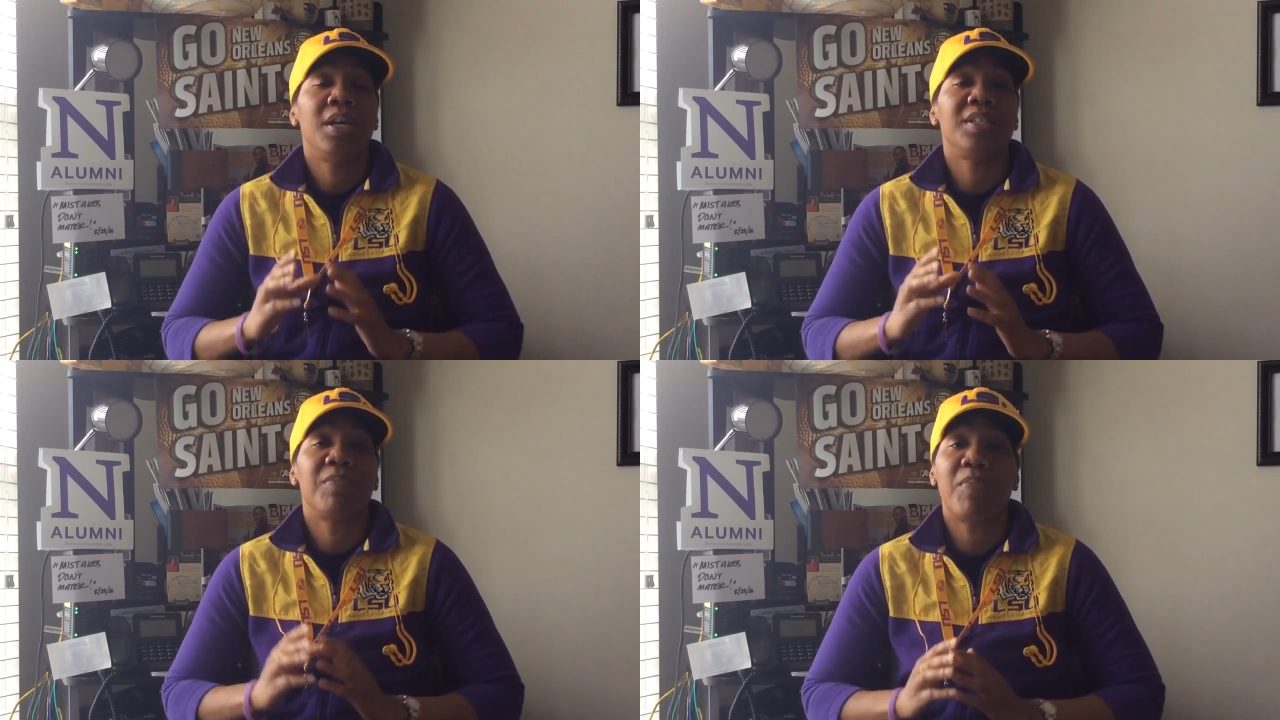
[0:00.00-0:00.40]

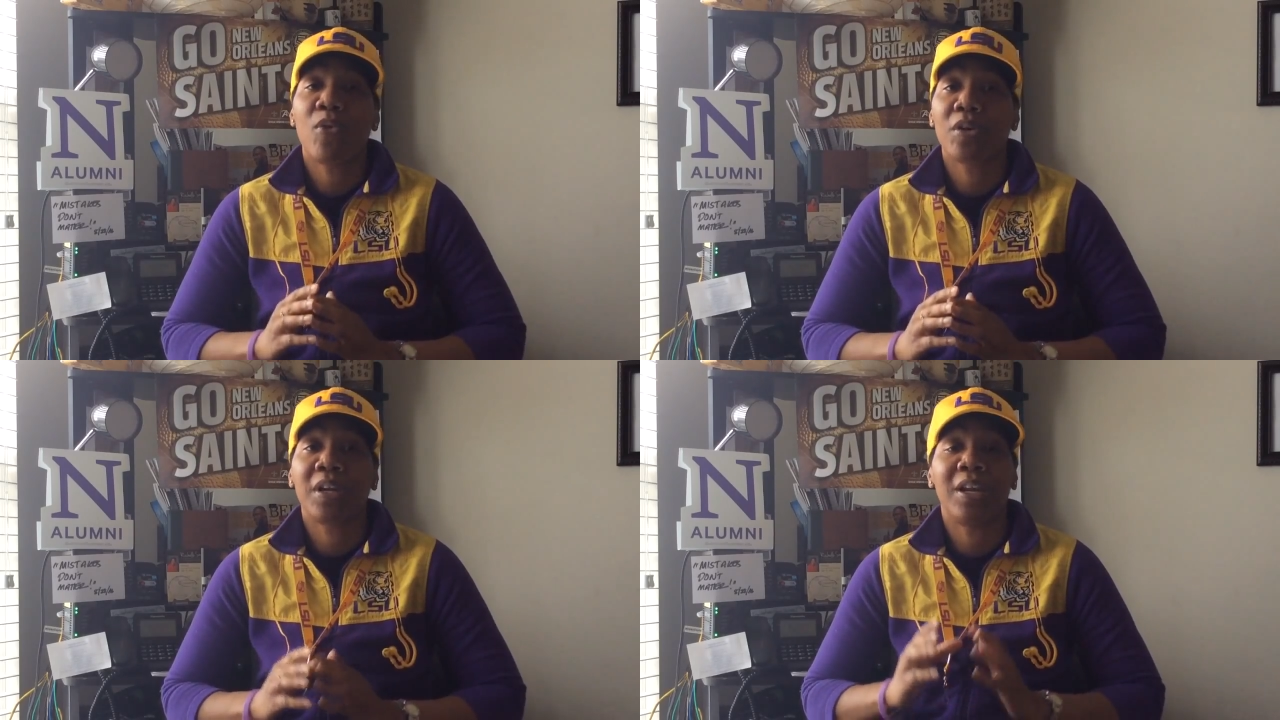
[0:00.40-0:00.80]
is
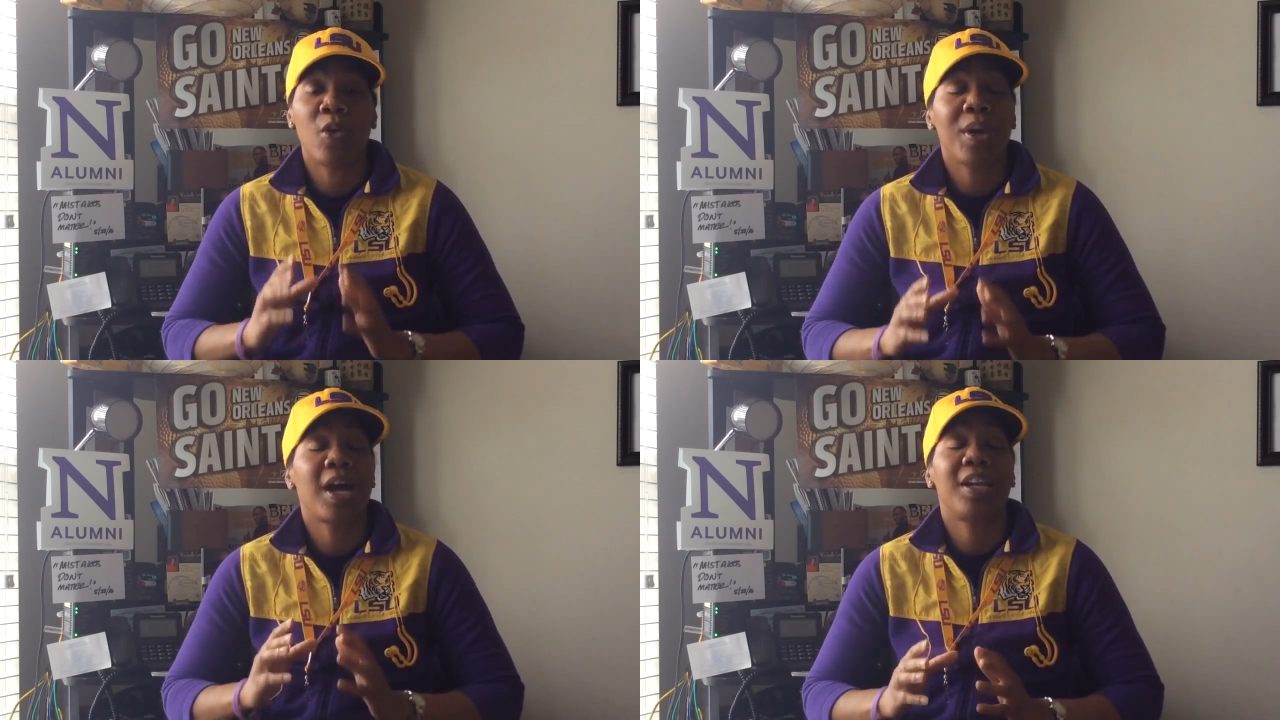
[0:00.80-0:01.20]
important, and
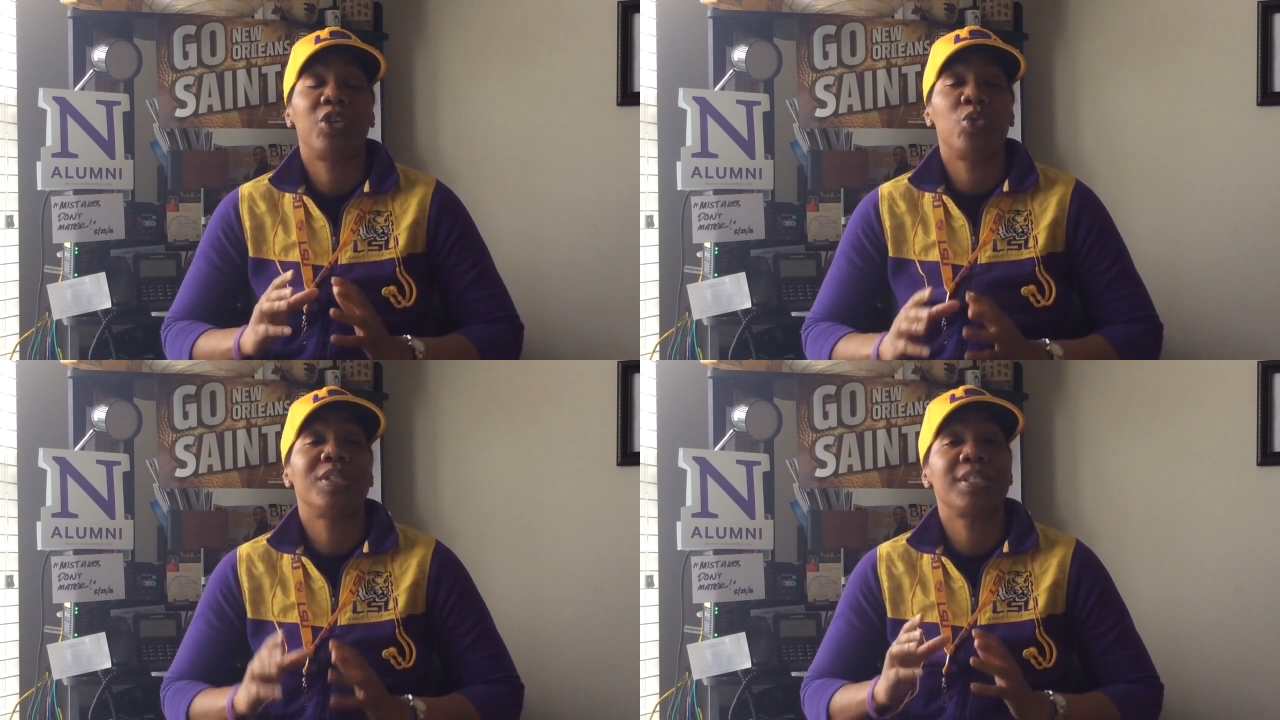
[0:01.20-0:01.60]
knowing how to
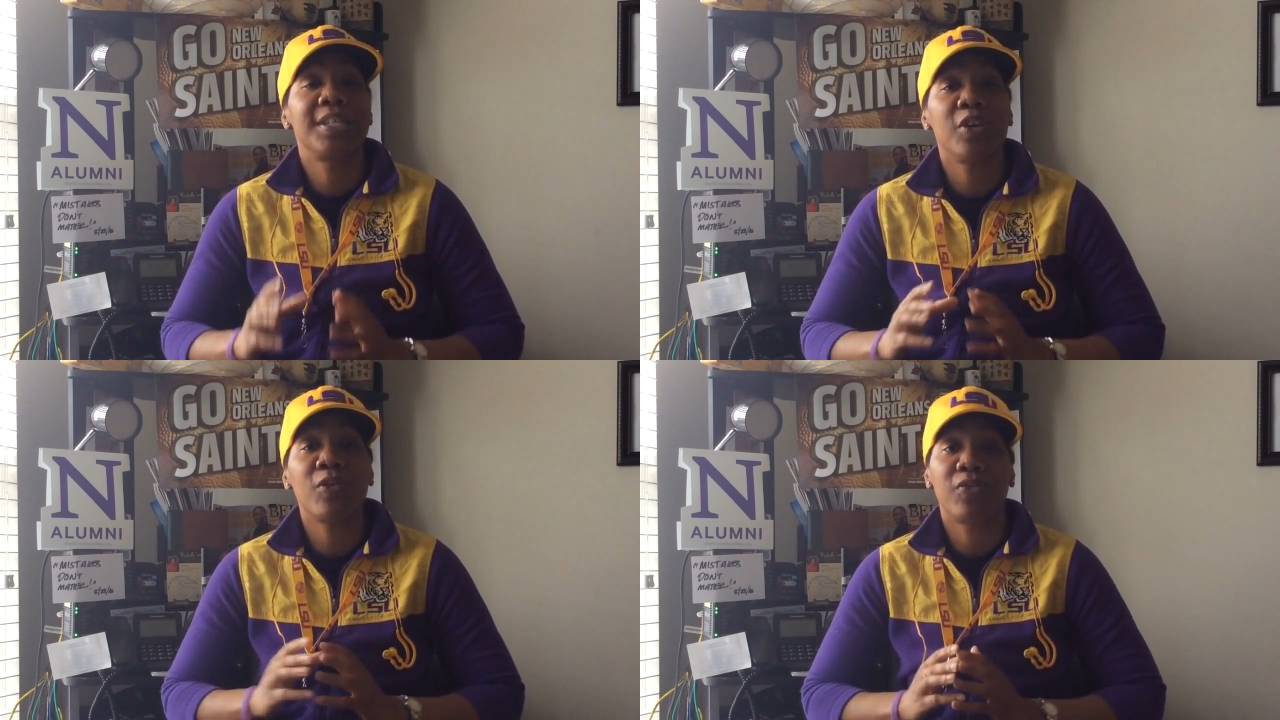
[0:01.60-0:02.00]
do it
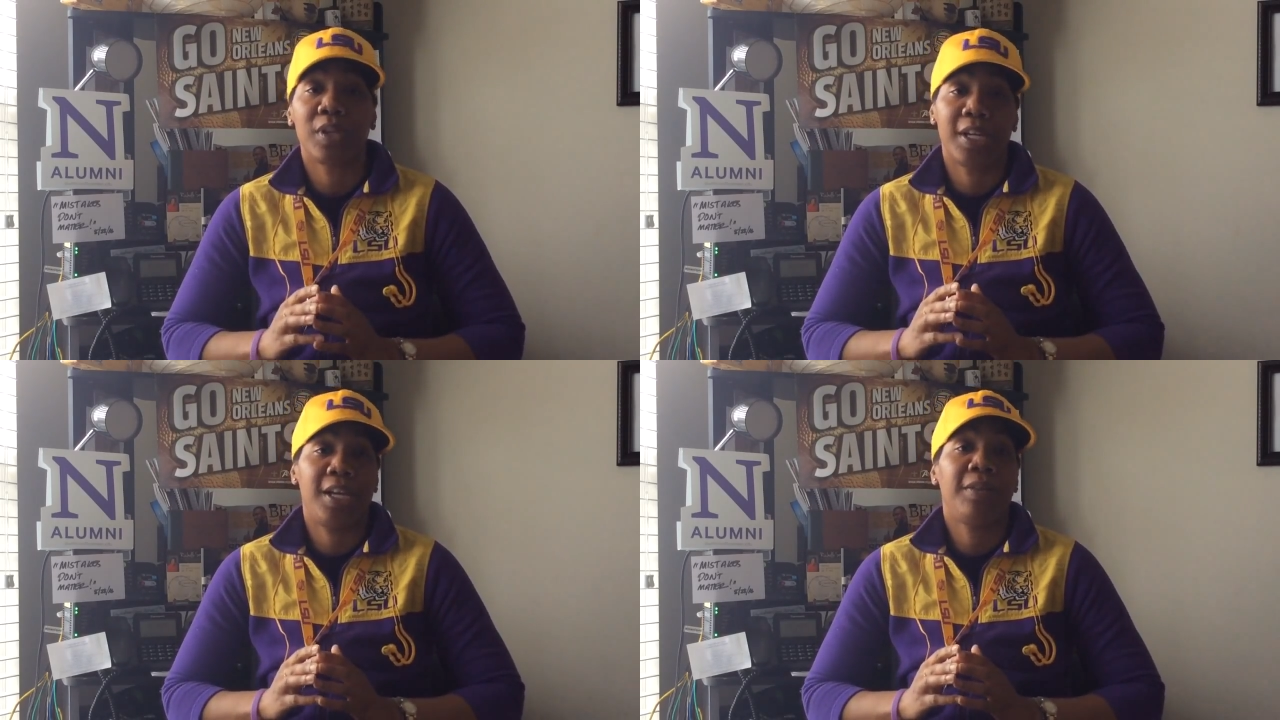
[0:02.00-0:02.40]

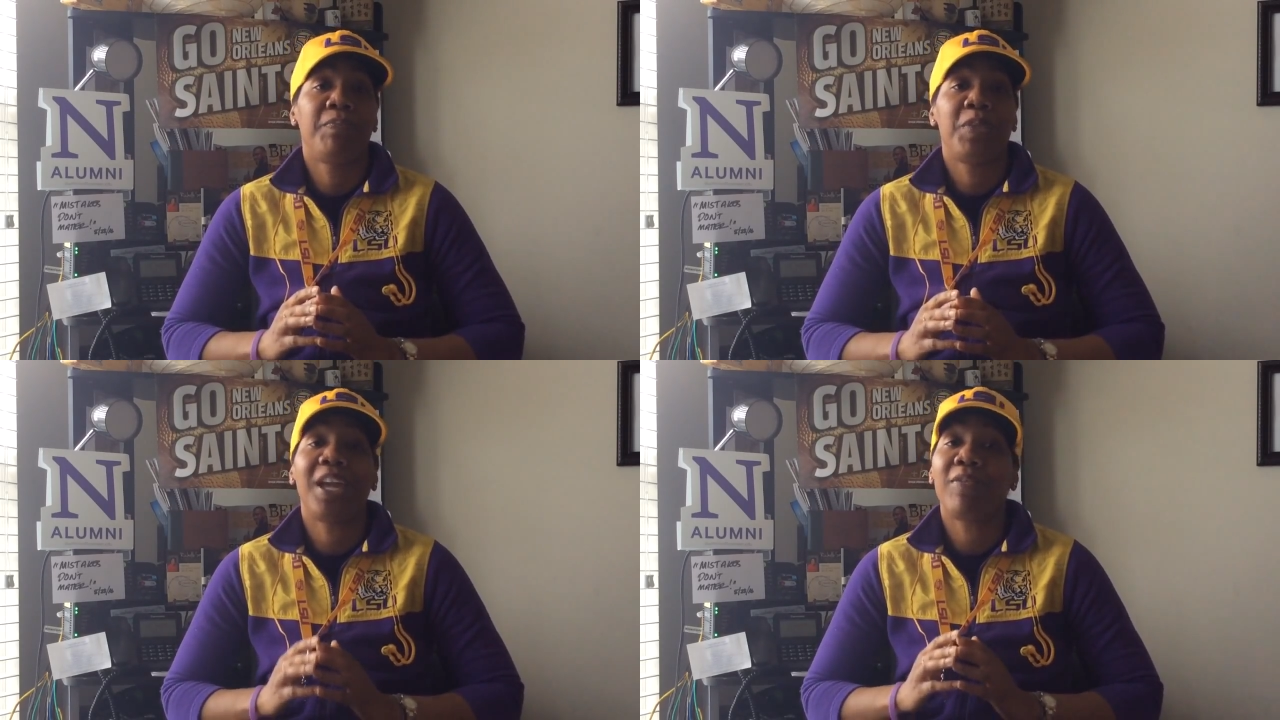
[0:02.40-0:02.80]
skillfully
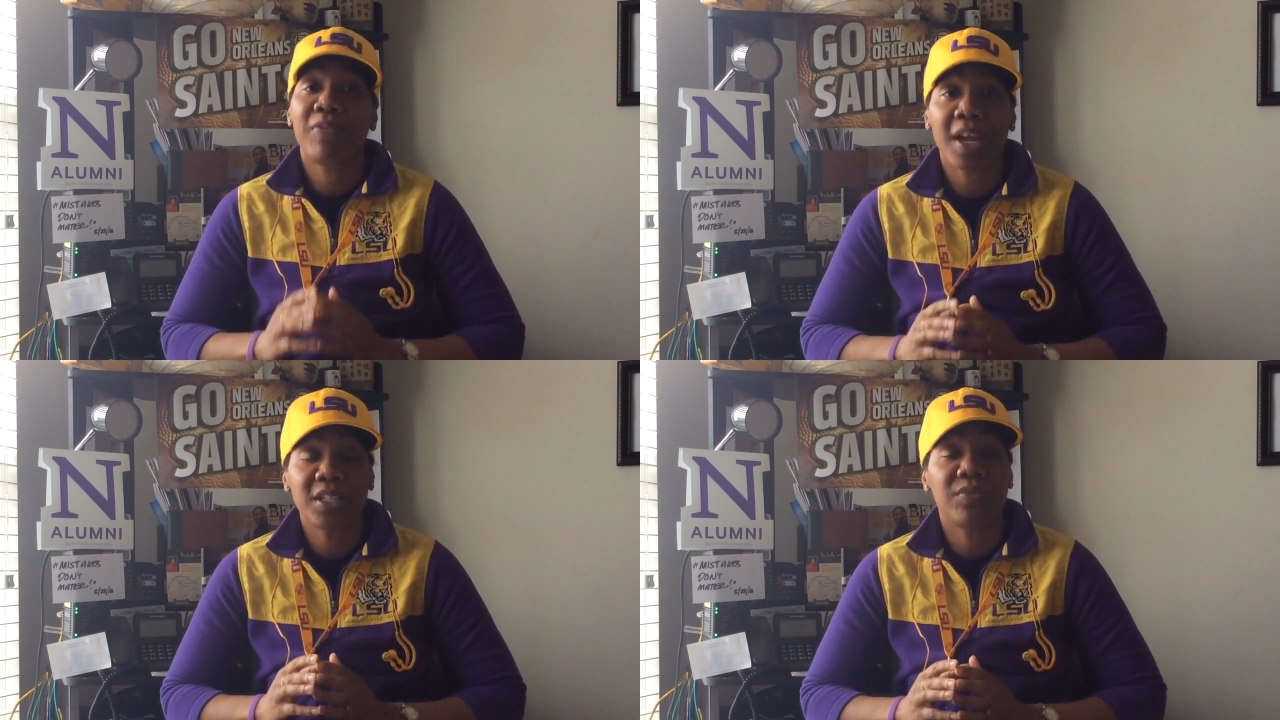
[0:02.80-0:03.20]
and
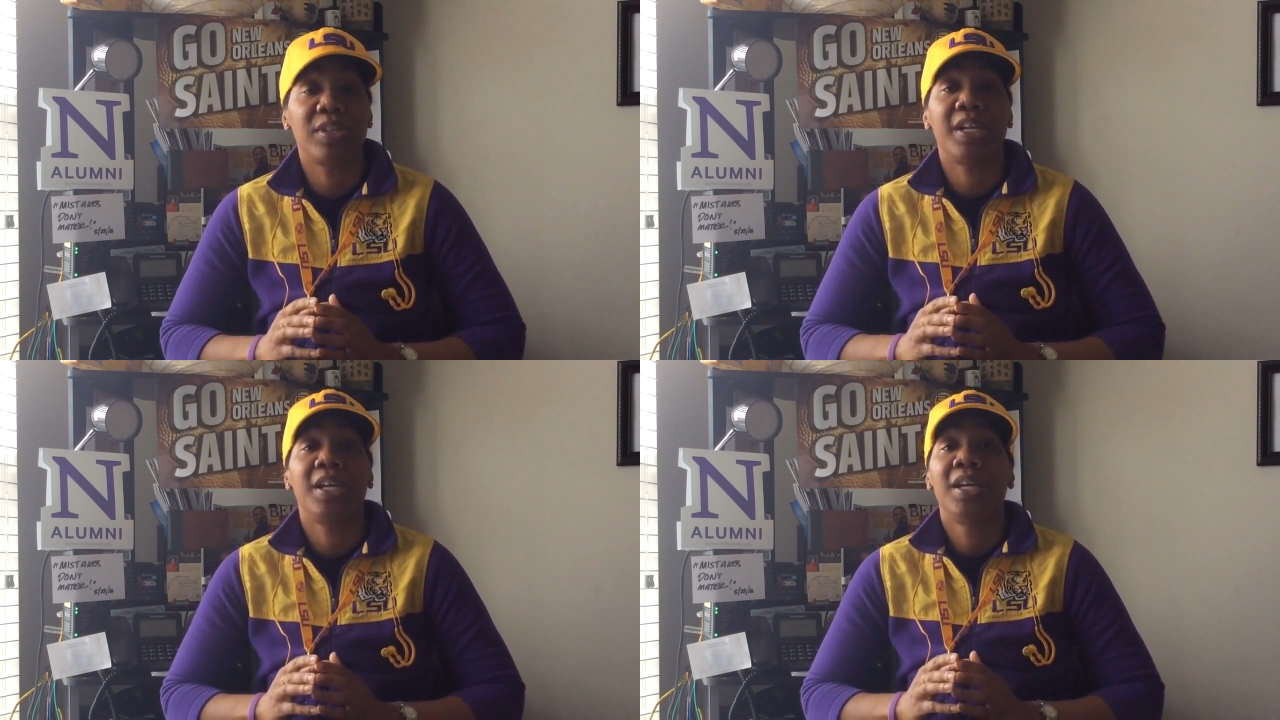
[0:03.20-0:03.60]

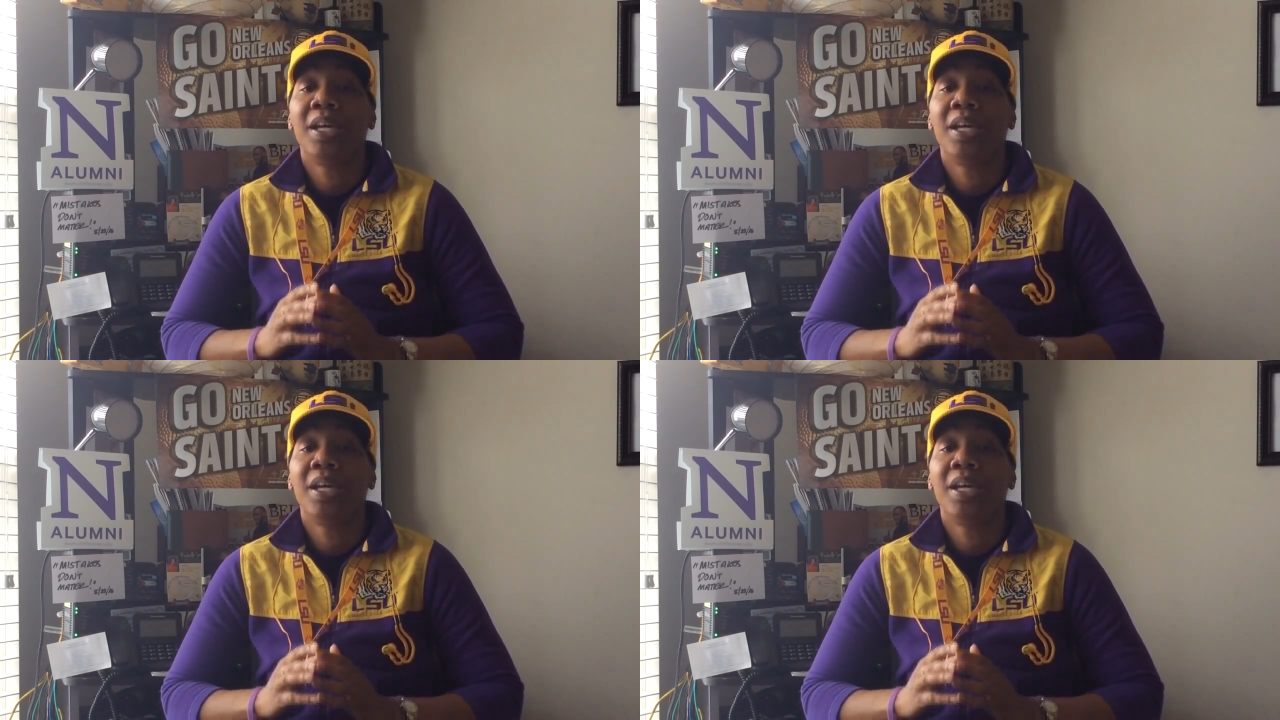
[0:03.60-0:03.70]
effectively